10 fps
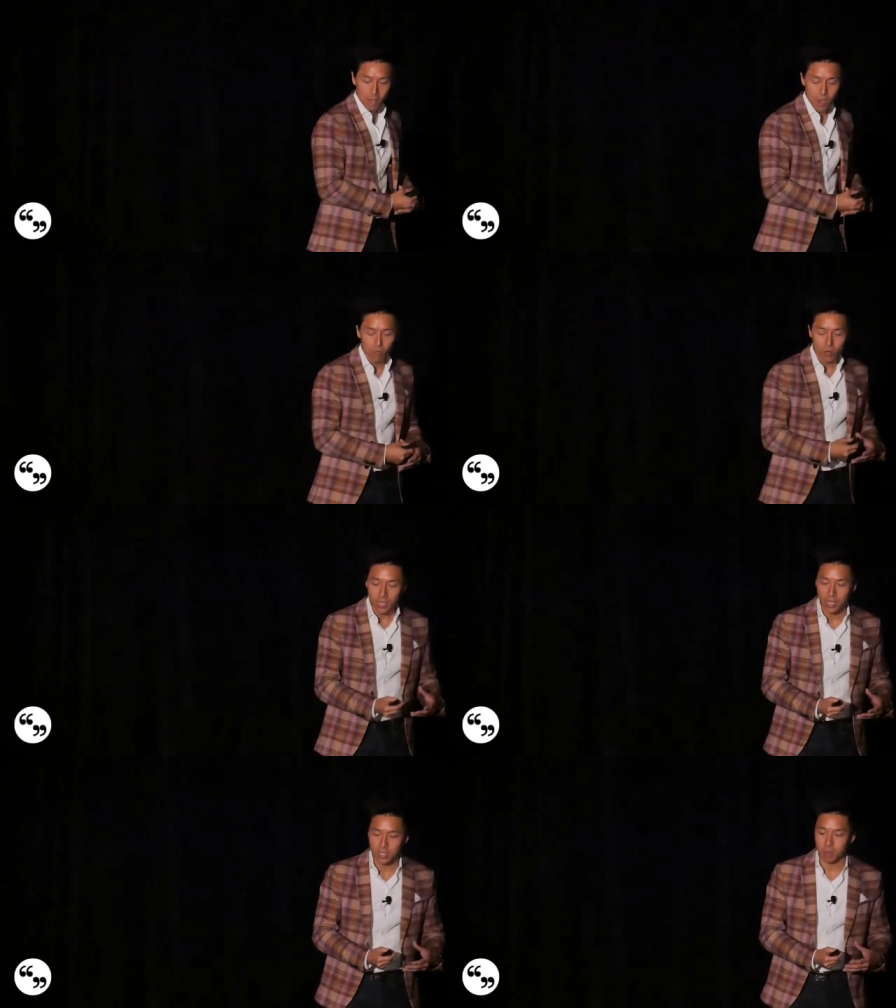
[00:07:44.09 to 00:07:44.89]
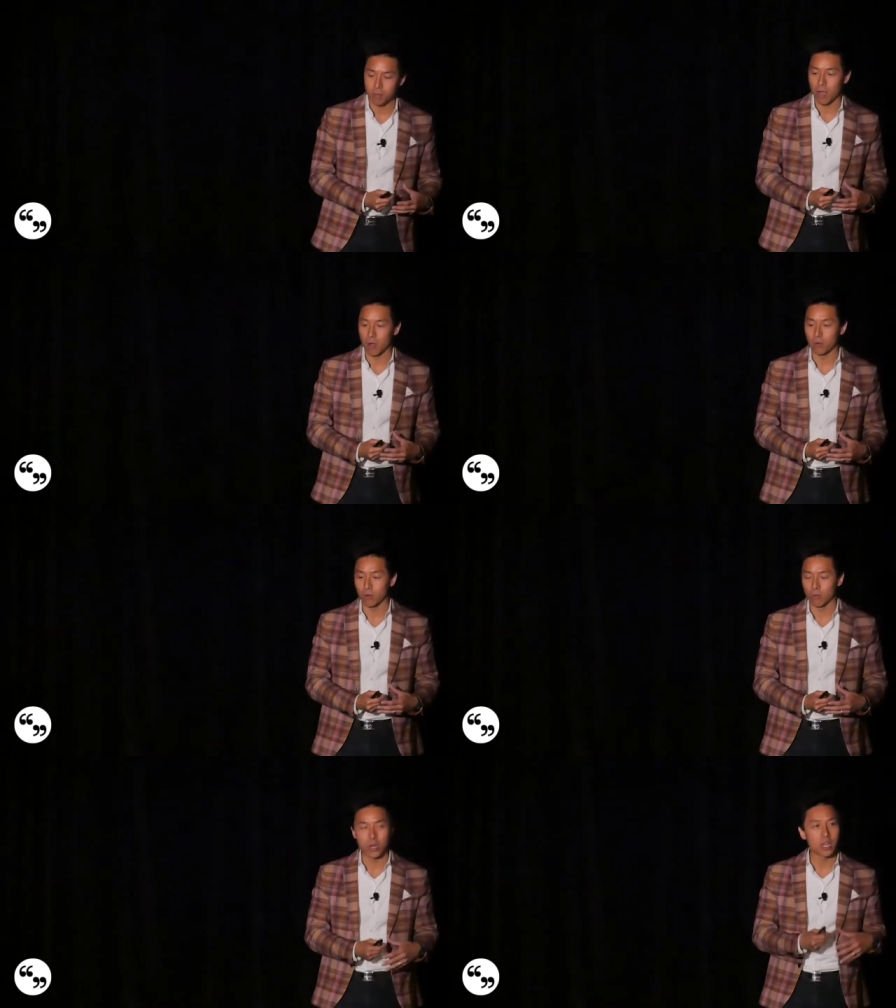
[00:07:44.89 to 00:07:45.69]
And really, it's
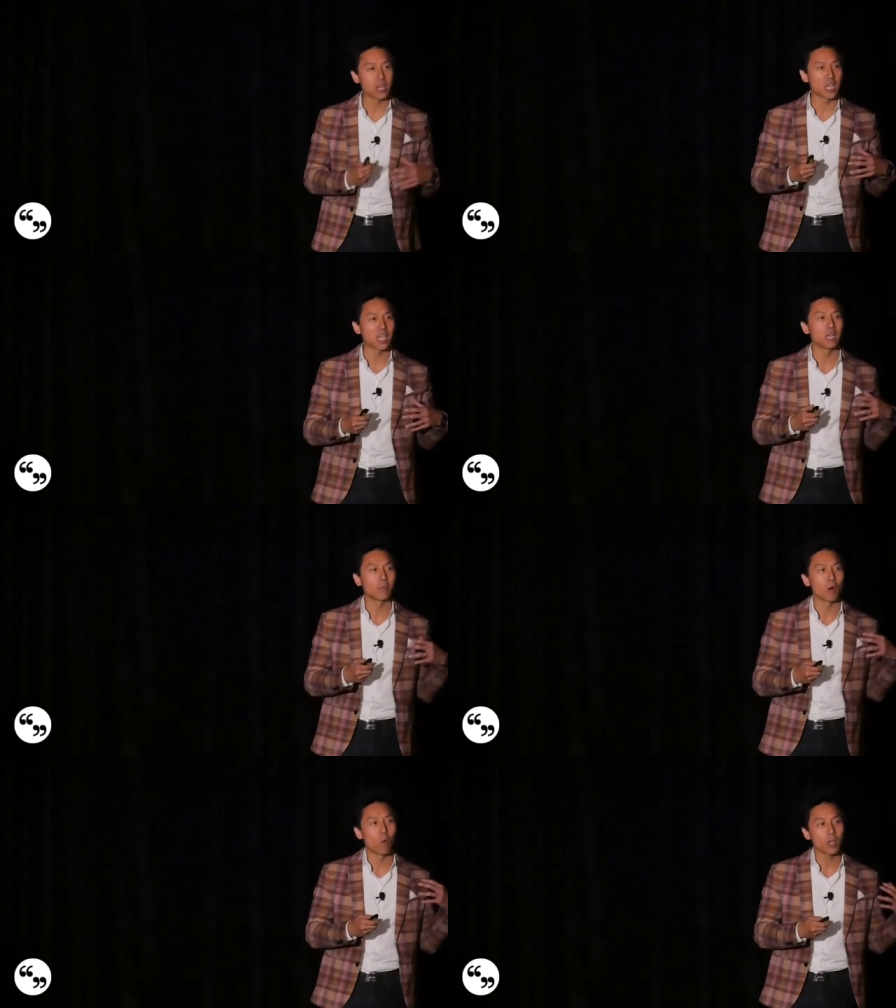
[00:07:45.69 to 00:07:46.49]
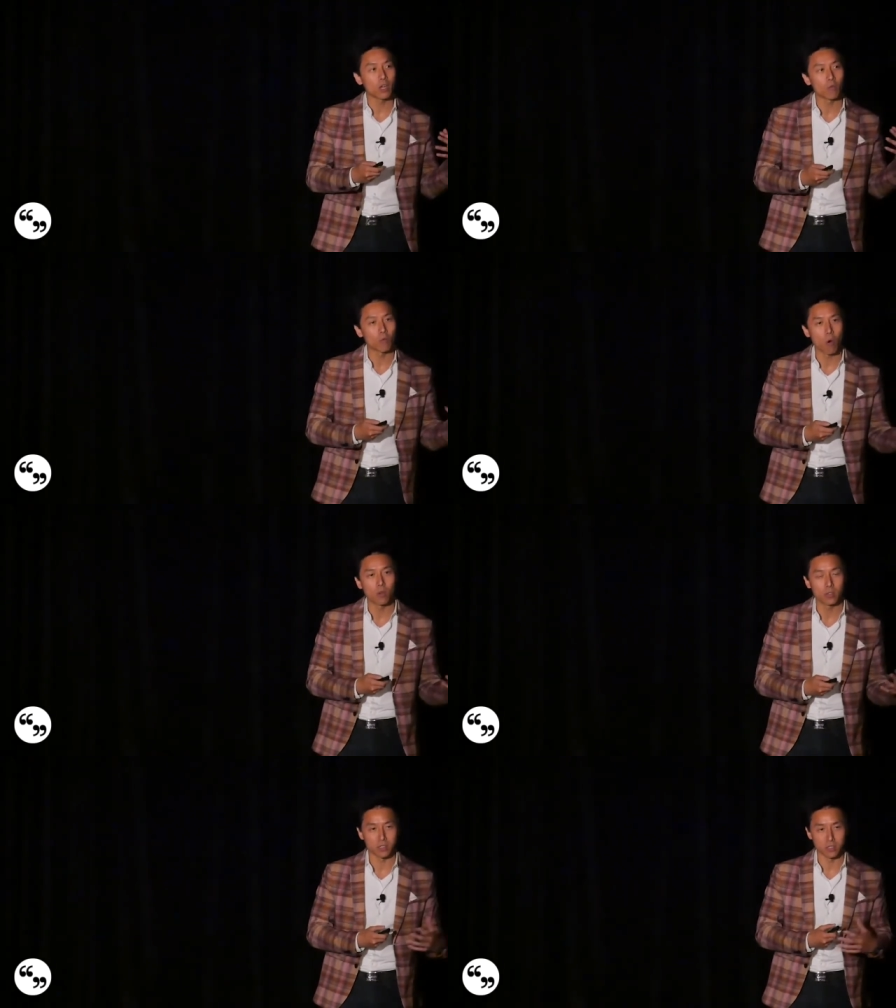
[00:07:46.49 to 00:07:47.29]
about rethinking about what your
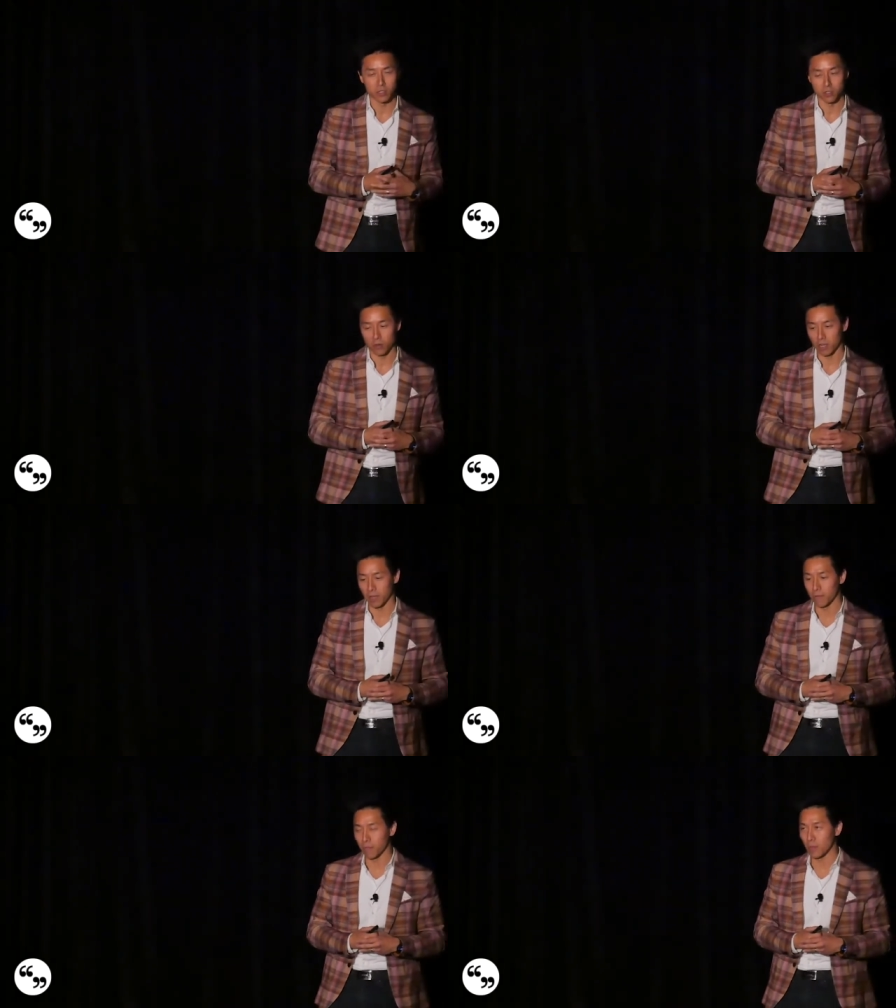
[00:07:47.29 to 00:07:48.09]
role is in the journey,